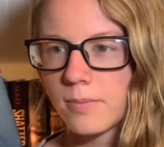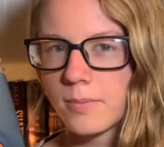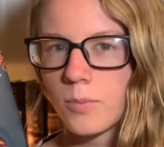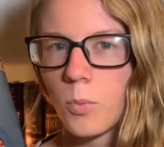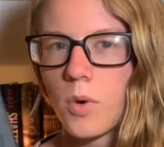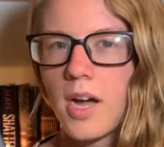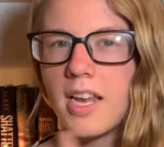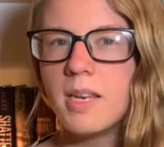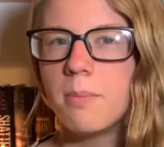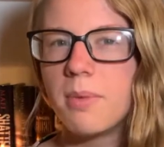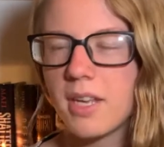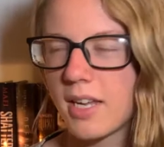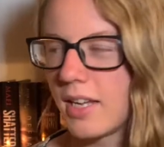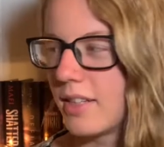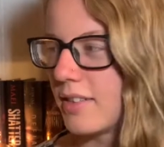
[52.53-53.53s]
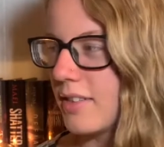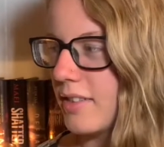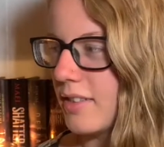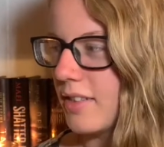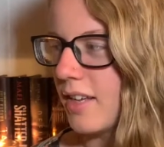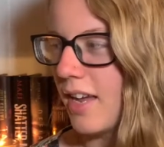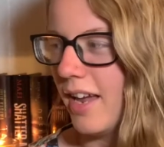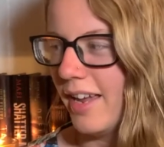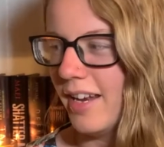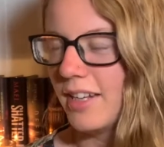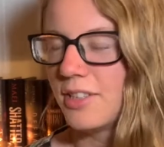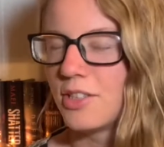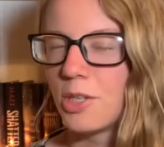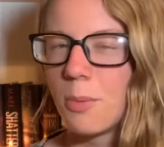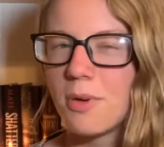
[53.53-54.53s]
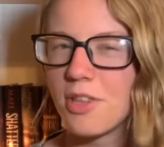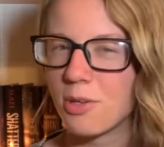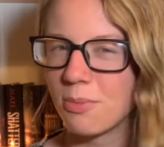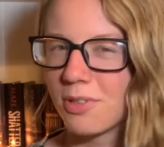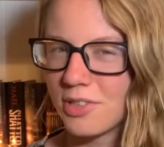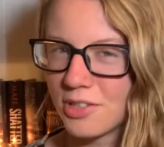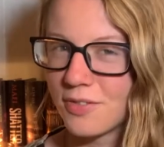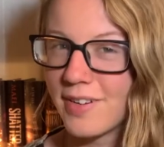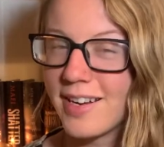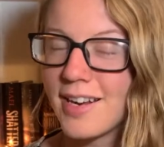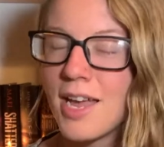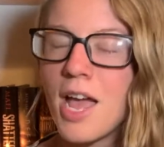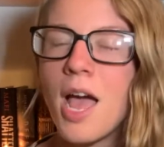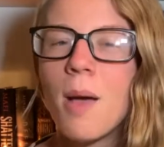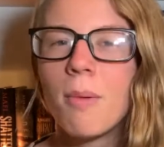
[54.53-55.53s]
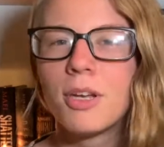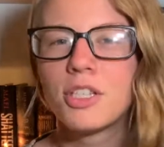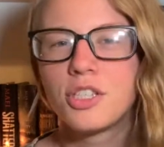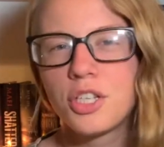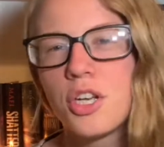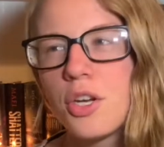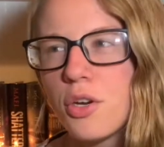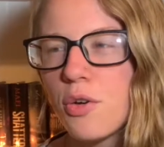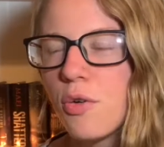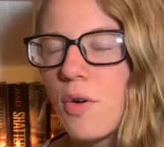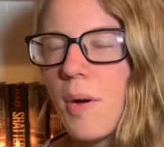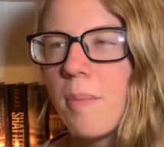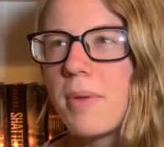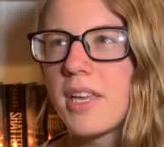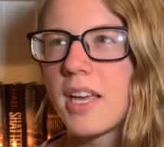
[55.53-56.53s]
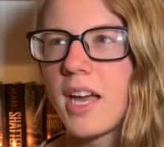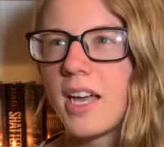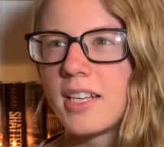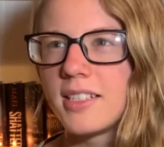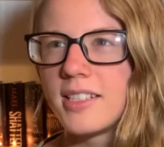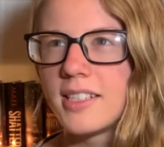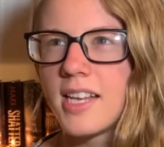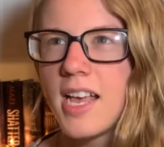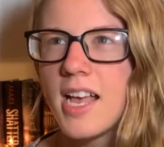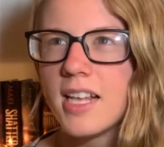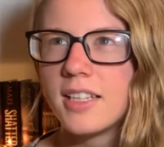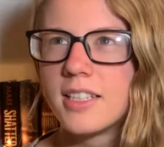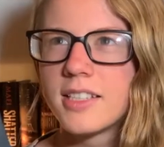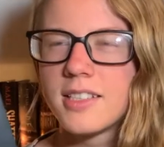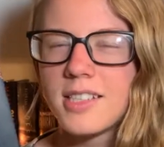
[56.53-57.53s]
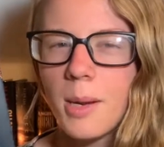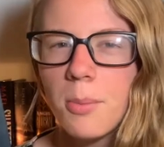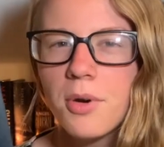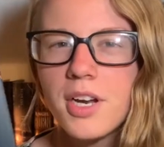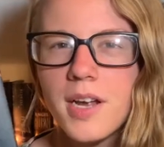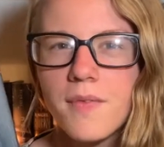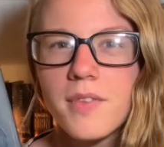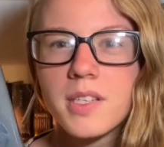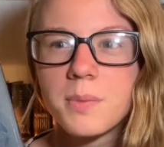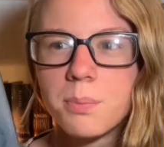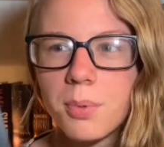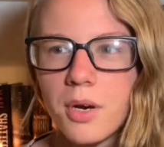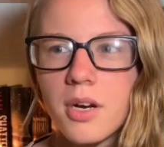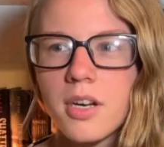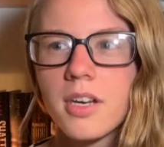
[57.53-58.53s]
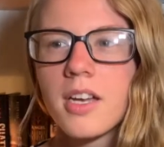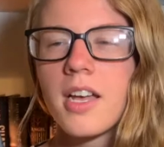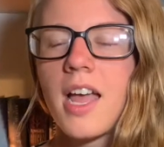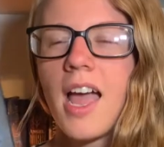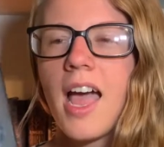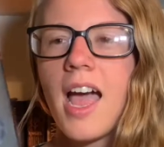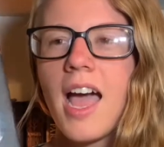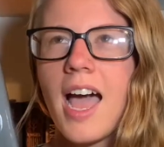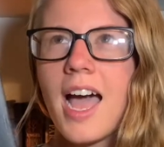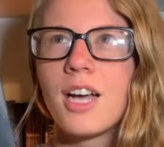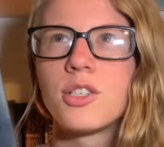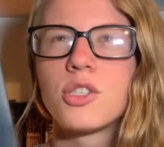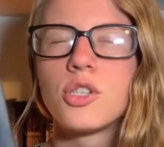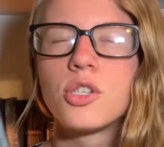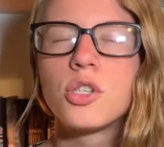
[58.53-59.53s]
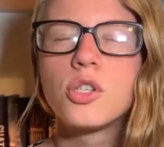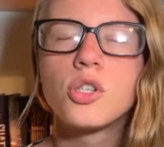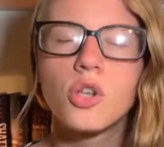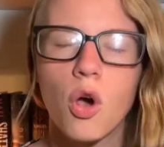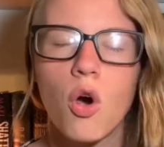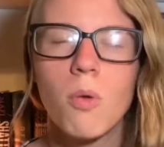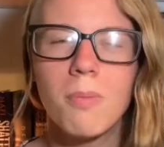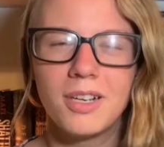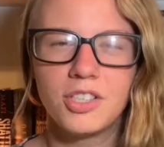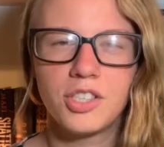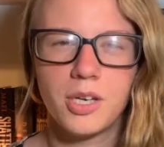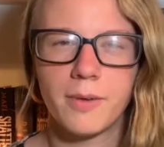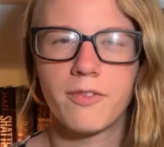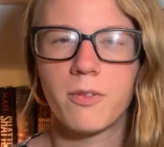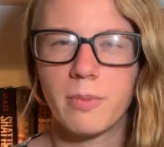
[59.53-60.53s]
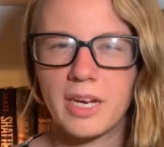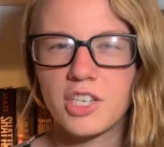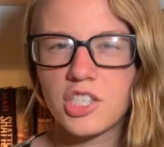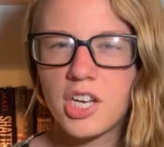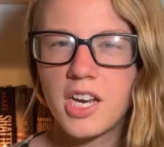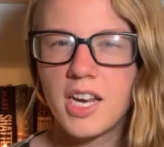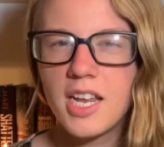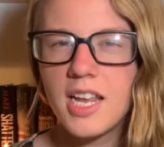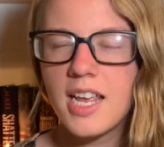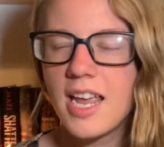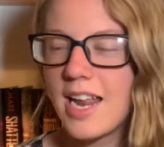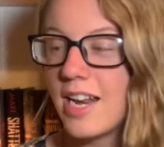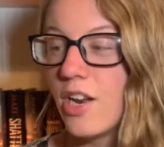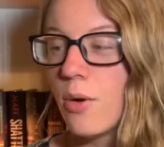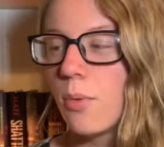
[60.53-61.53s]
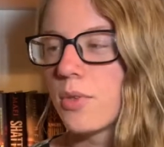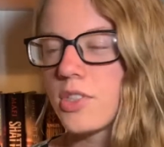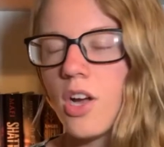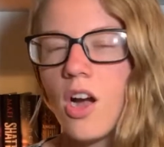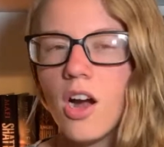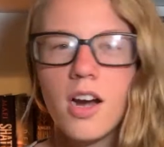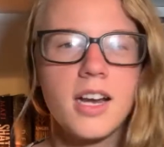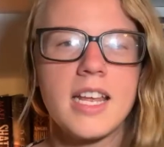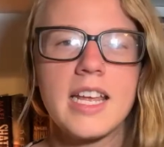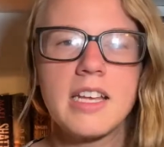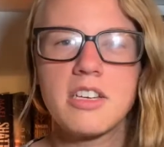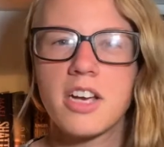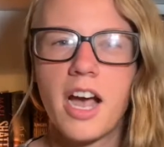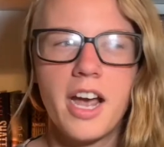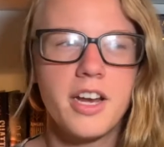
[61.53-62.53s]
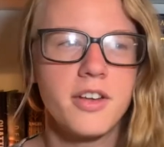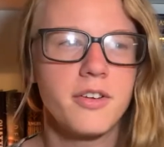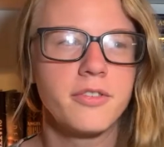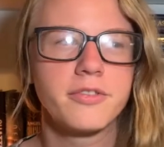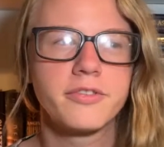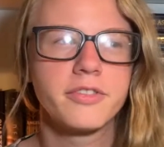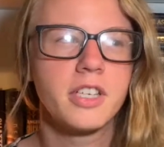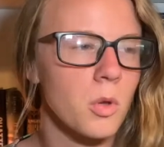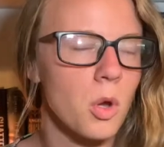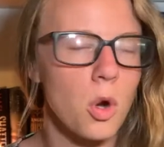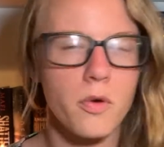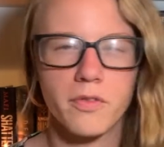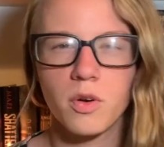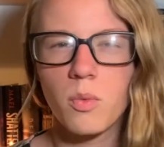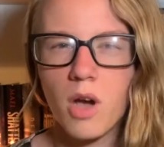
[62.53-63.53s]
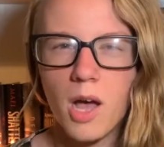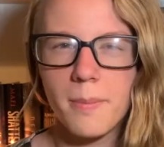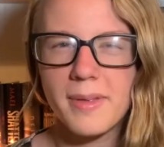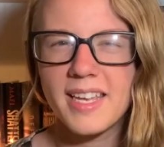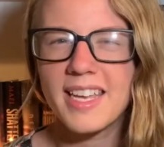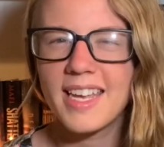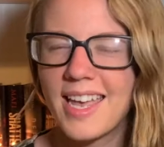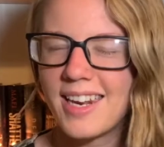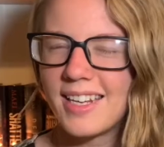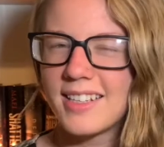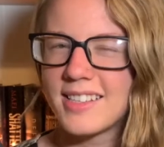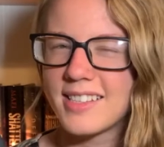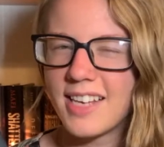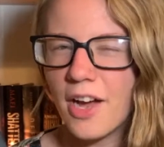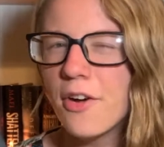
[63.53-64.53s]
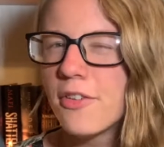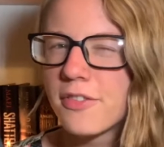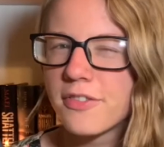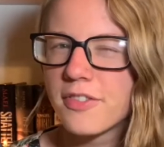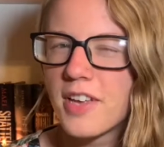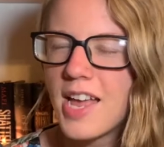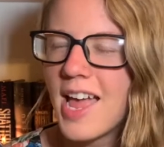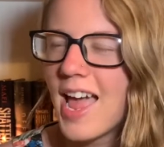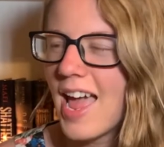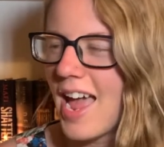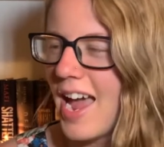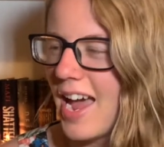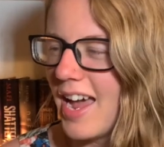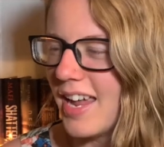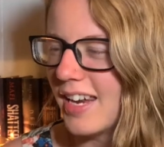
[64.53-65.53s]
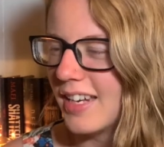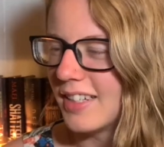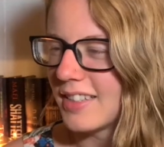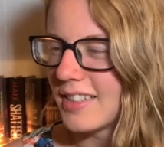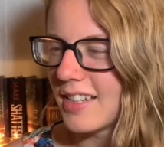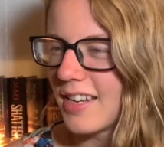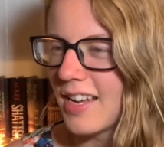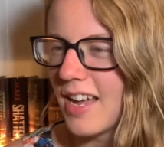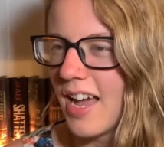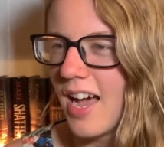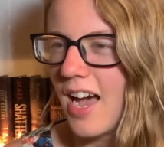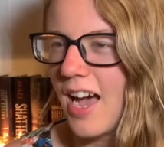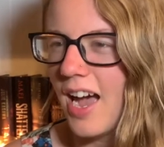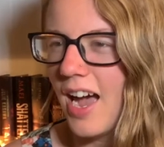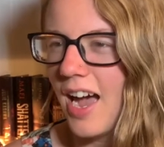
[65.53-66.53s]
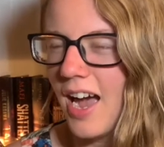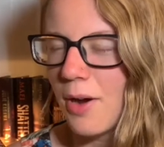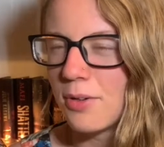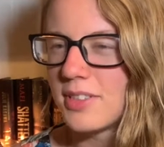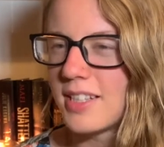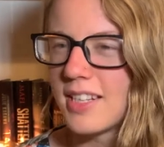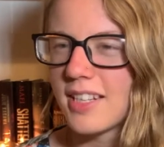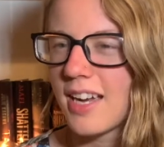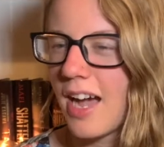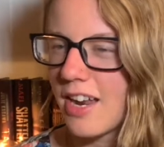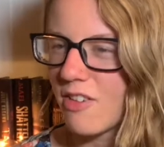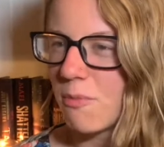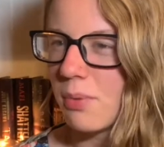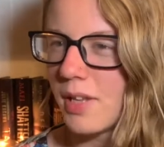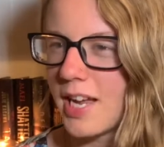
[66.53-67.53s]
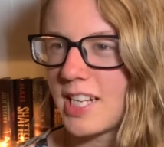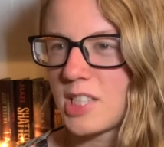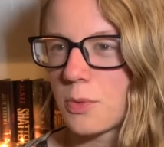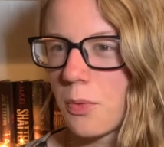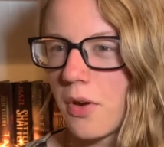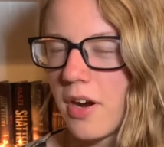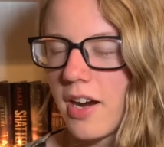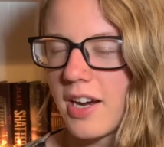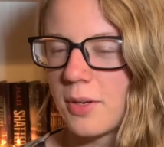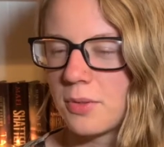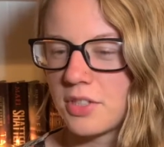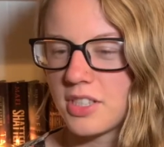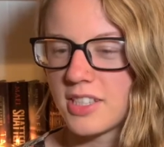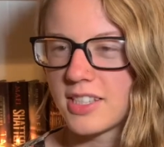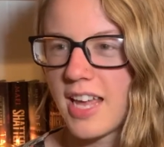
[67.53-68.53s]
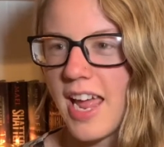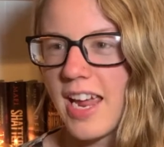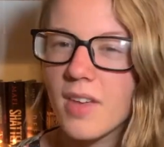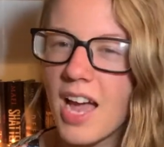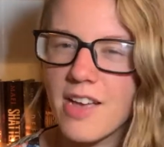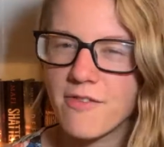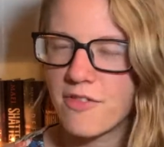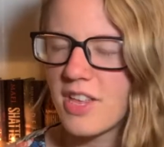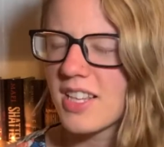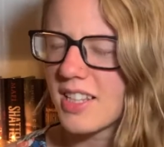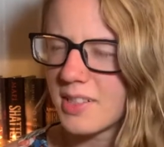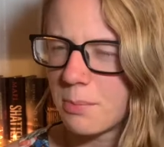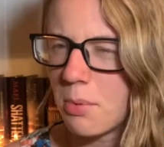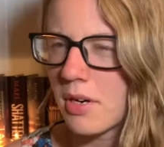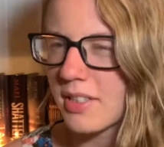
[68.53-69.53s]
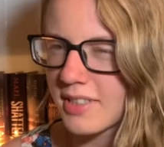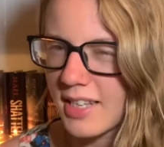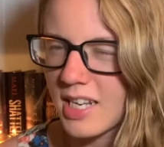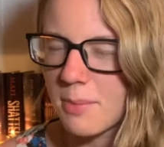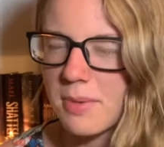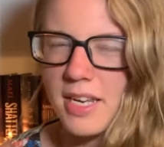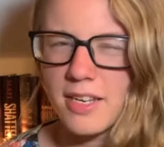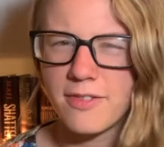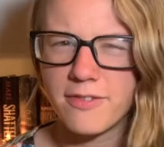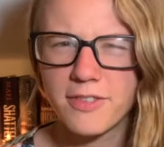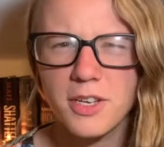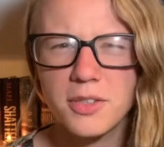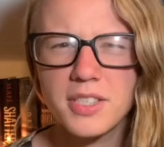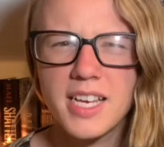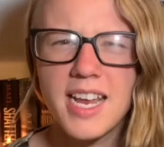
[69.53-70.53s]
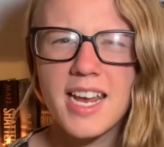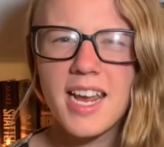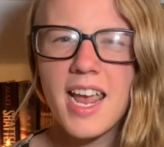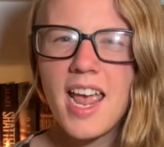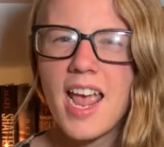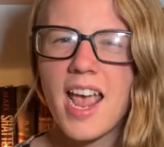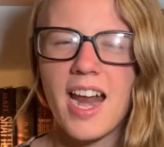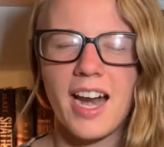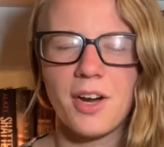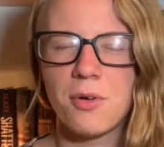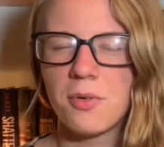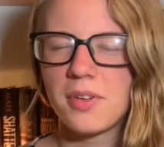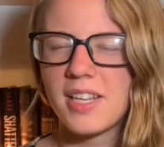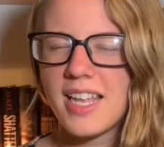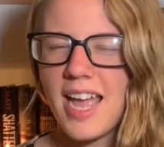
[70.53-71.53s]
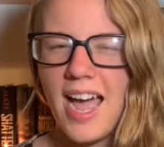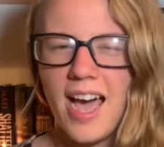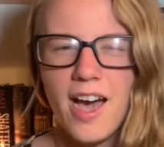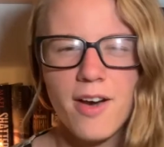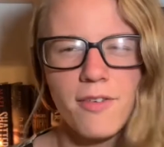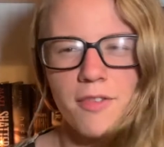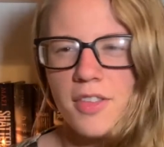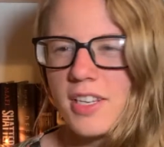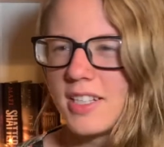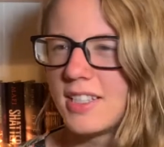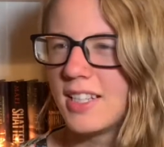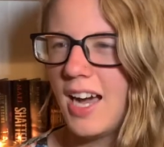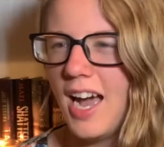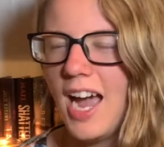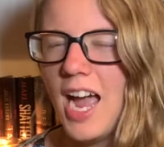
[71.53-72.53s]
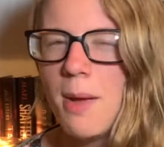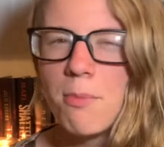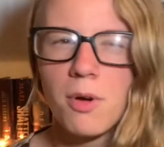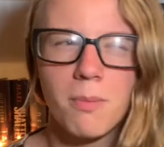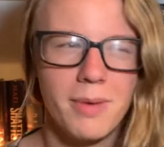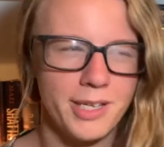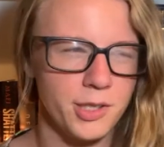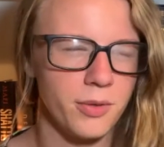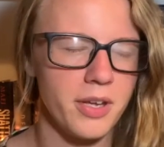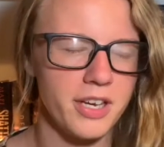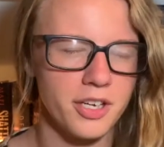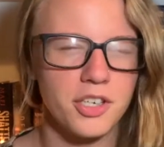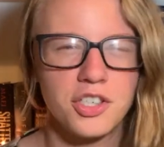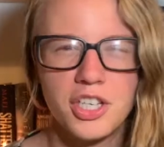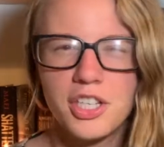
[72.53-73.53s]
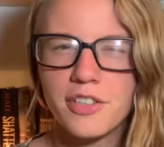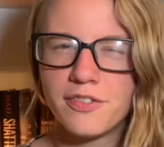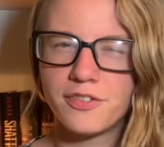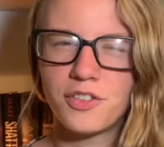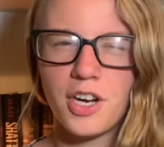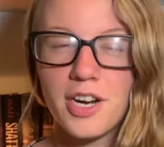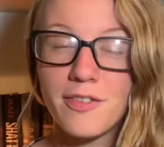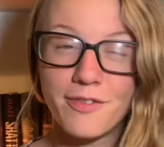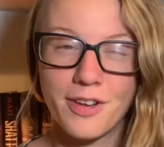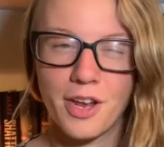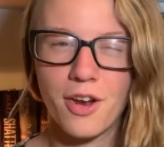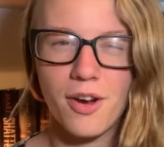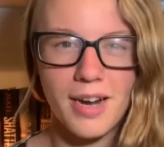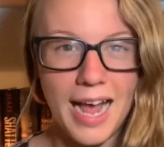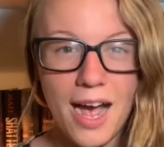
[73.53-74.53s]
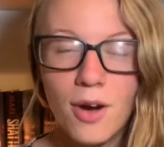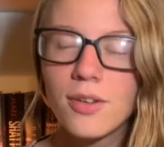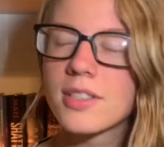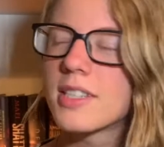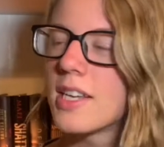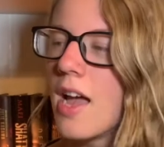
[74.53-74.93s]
One, because I had so many other books to read, but two, because the summary of this book has so much information in it, and it was already kind of overwhelming itself, and I was in the kind of place where it was just like, I feel like this book is going to be confusing and I don't really have the time or mental energy to try to figure it out.